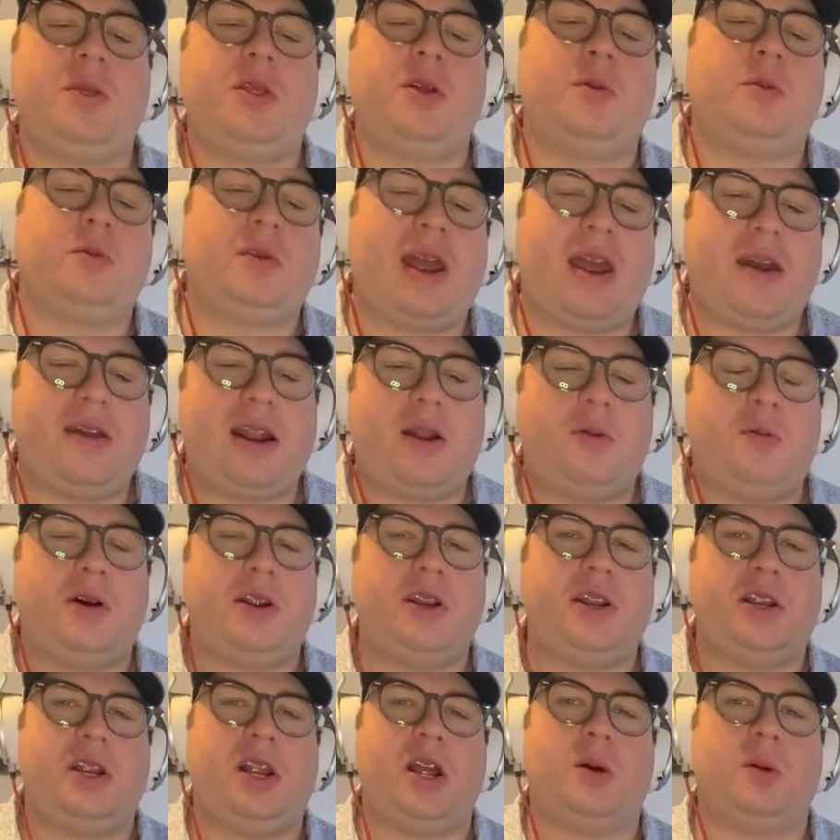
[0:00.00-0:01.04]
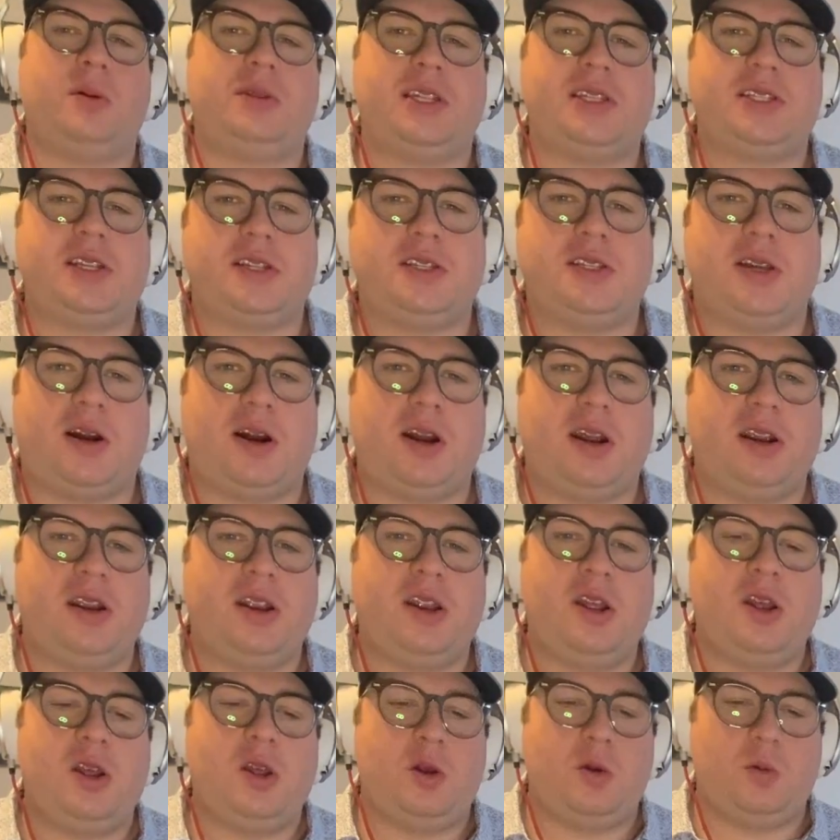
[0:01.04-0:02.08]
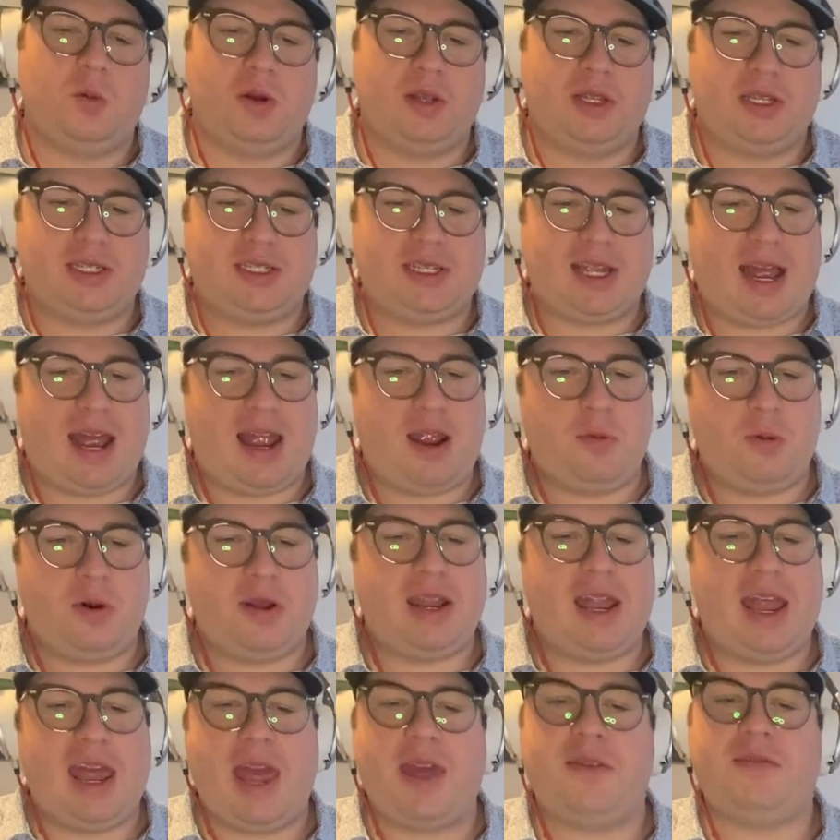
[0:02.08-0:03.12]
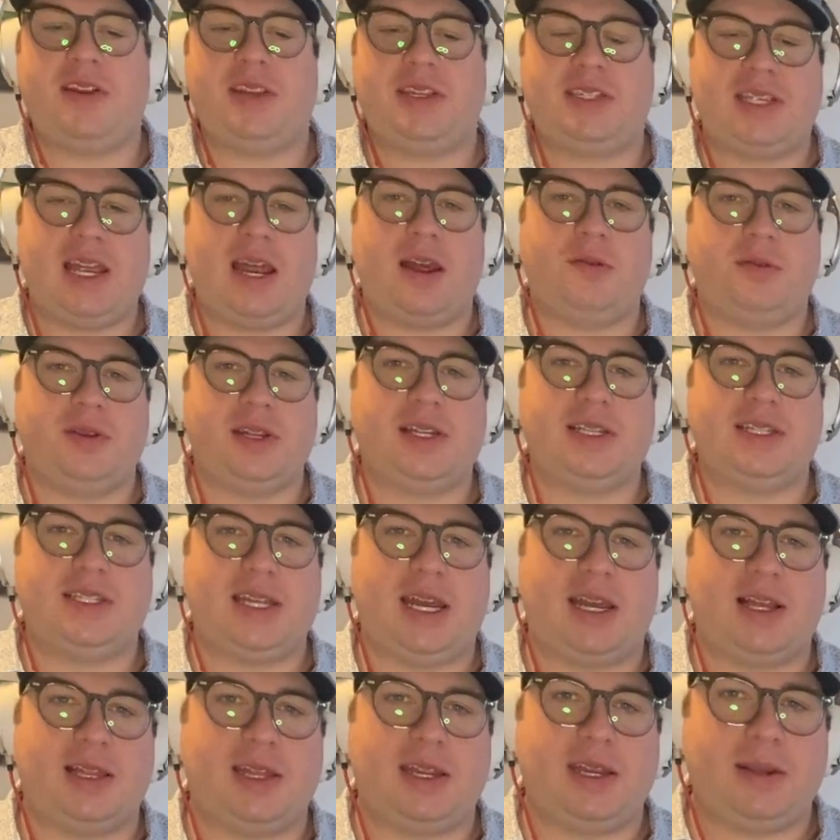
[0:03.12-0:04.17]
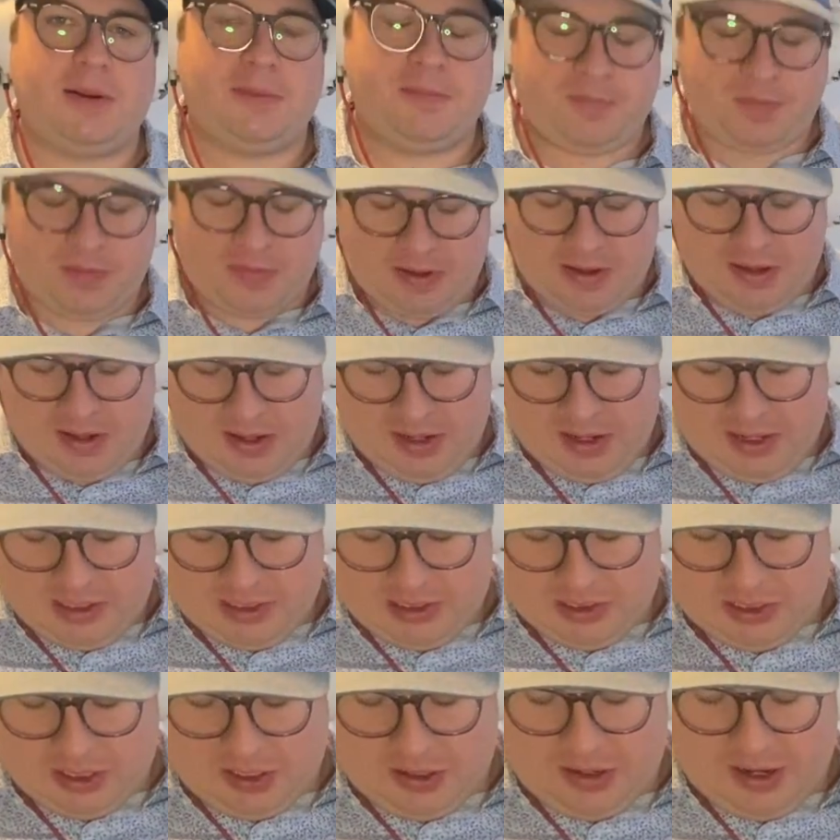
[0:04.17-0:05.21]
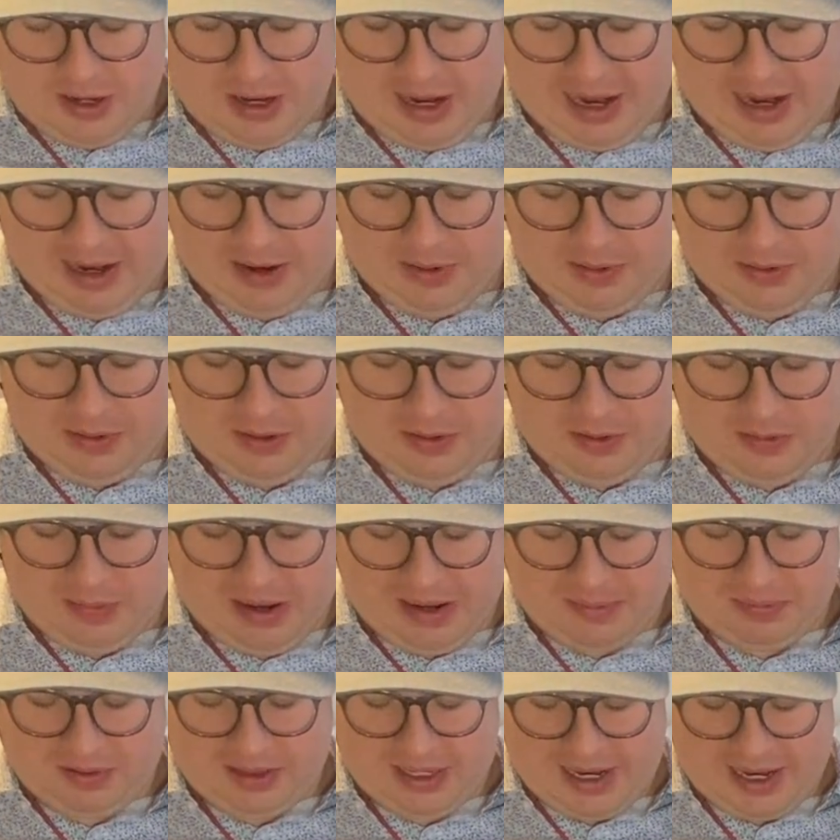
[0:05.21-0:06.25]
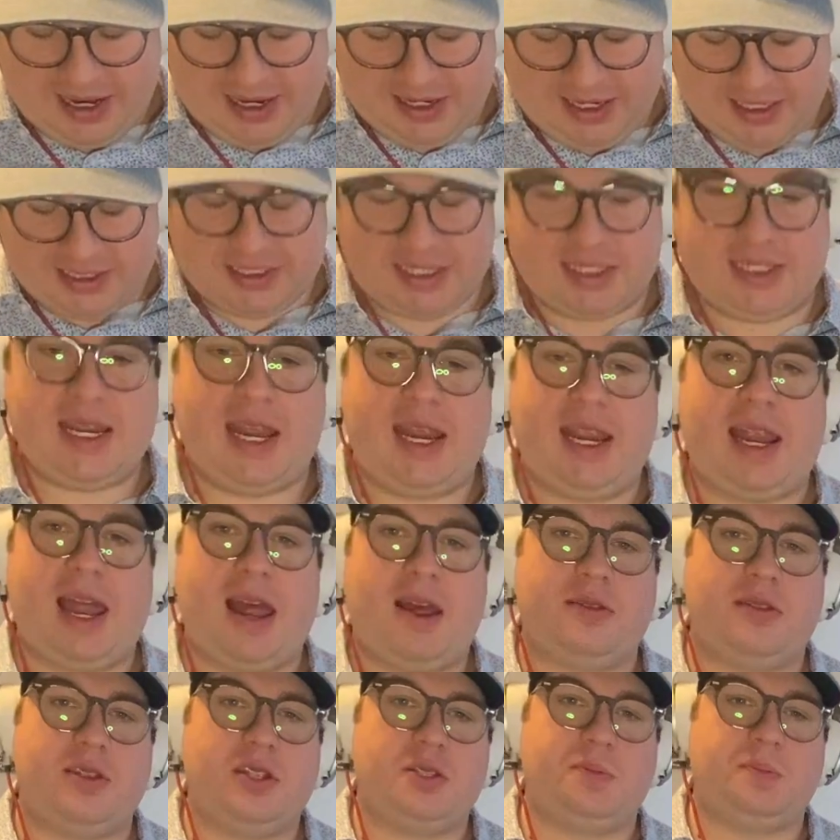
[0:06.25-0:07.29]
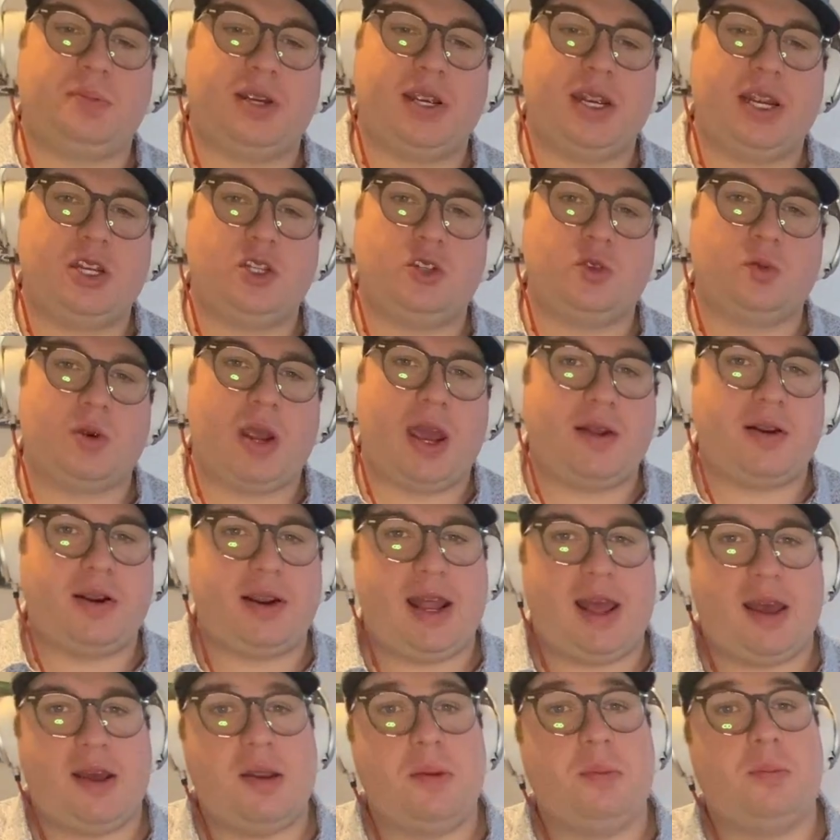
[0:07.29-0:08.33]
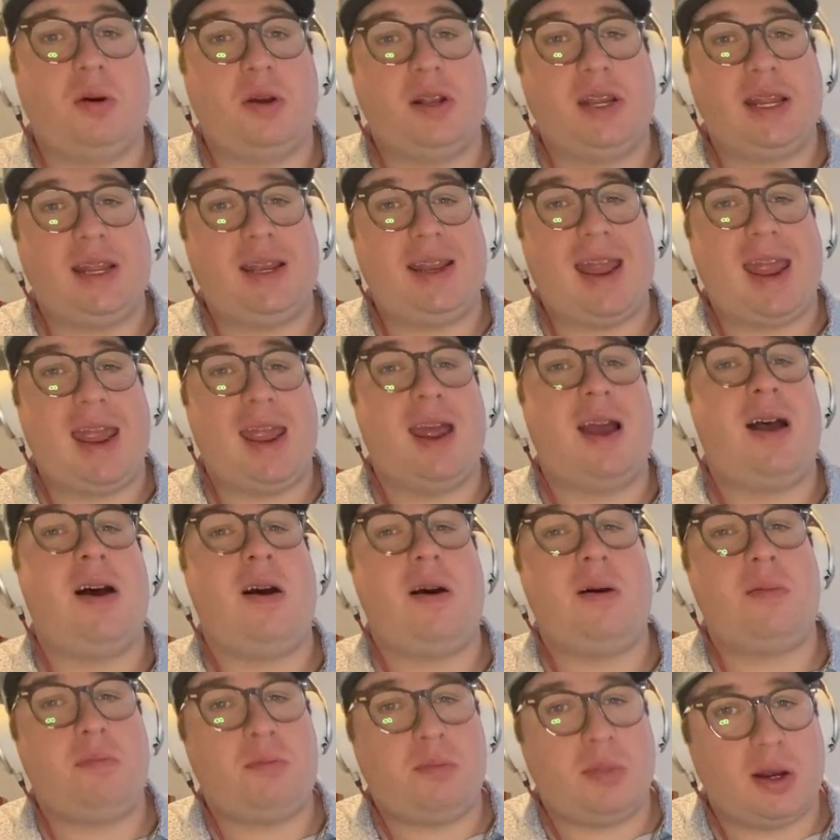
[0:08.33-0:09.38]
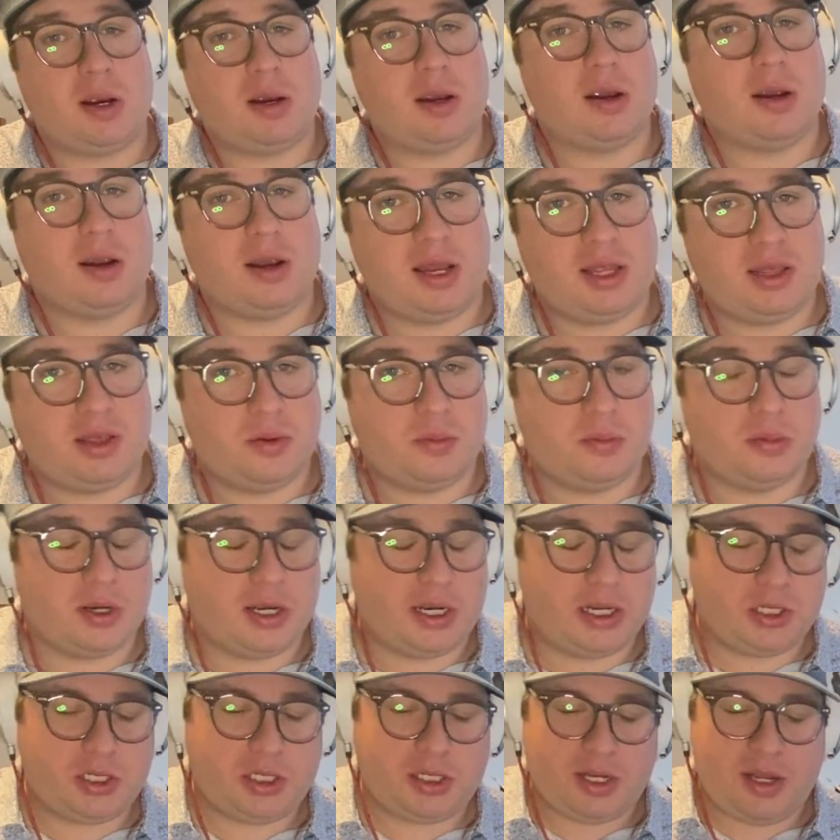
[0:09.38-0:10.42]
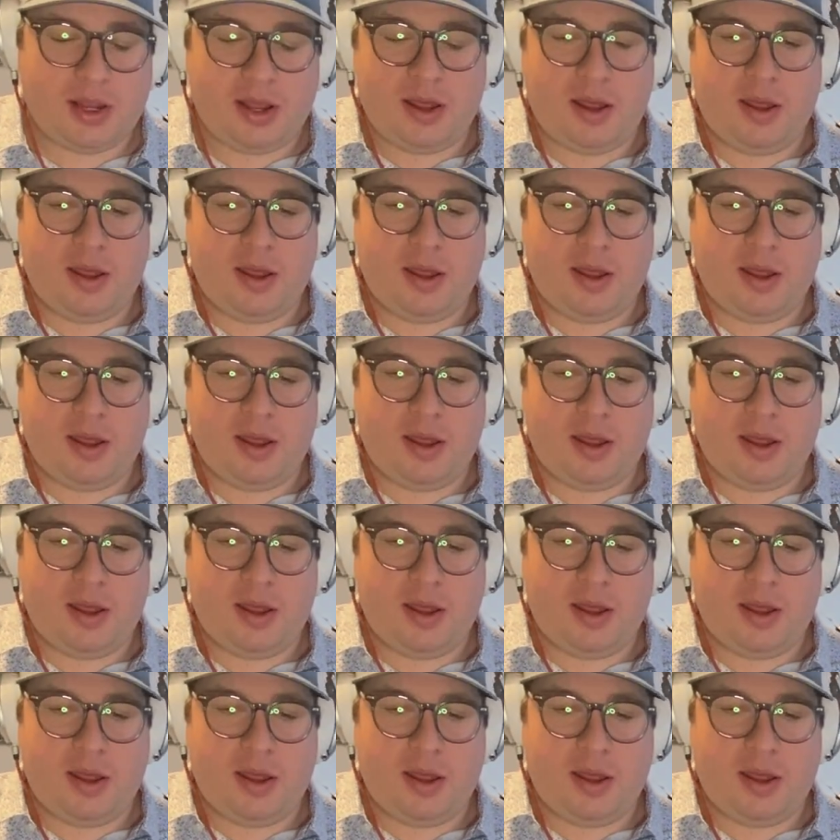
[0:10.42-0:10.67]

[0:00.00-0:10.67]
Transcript: route I wanted to go with this guitar was I want a heavy sounding telly. So my plan is to take out this bridge, route it out, and put in a humbucker in the bridge.